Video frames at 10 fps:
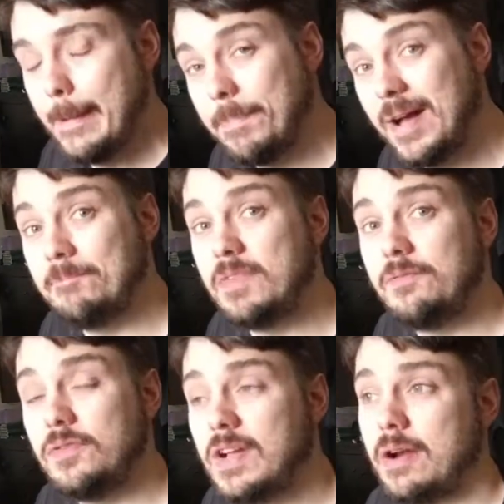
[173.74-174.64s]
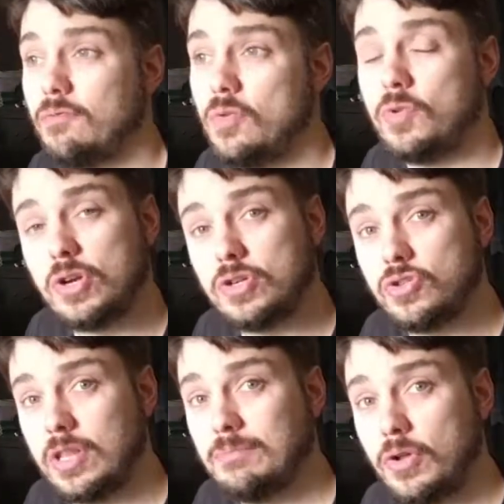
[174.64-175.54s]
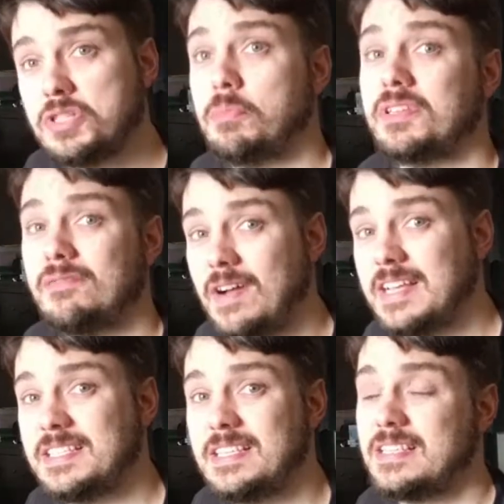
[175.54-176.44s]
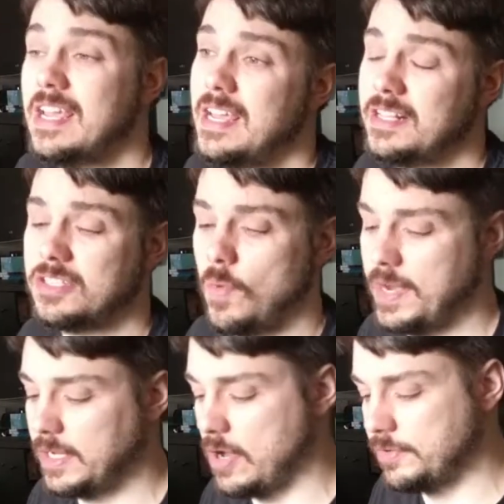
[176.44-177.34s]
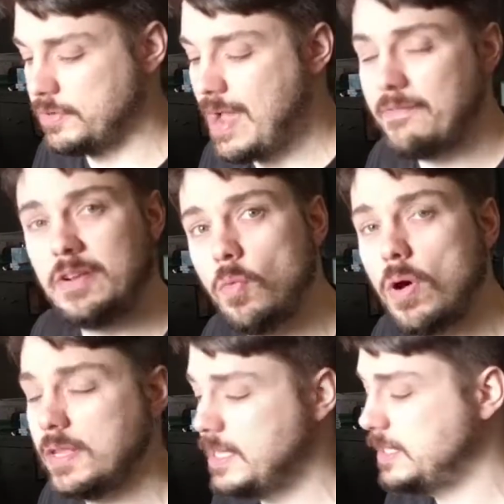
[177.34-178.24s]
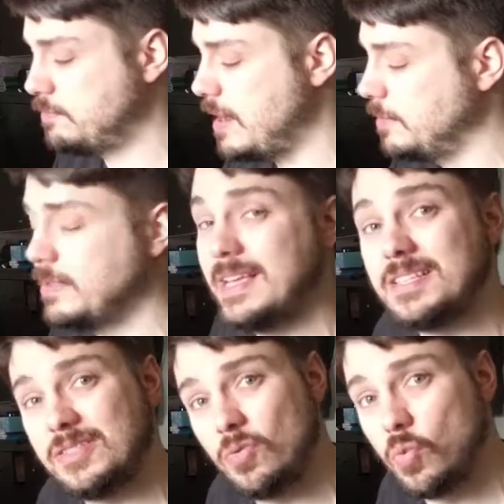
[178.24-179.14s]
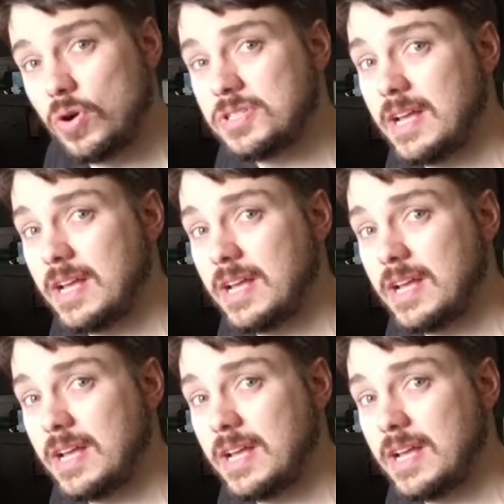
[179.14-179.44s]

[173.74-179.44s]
But if you've got a room where you're controlling multiple devices, it's the way to go. So having one of these probably isn't the worst